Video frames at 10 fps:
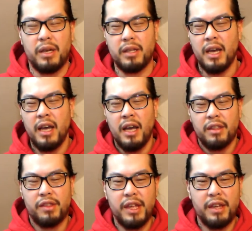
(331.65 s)
But
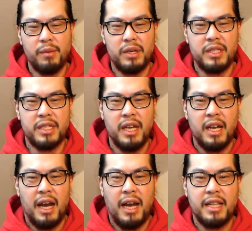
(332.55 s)
the thing was,
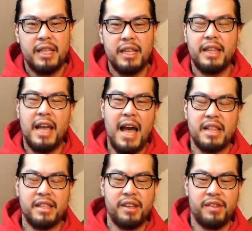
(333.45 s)
I didn't
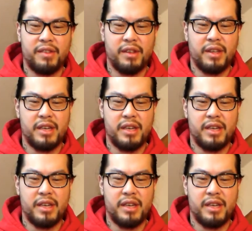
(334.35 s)
have this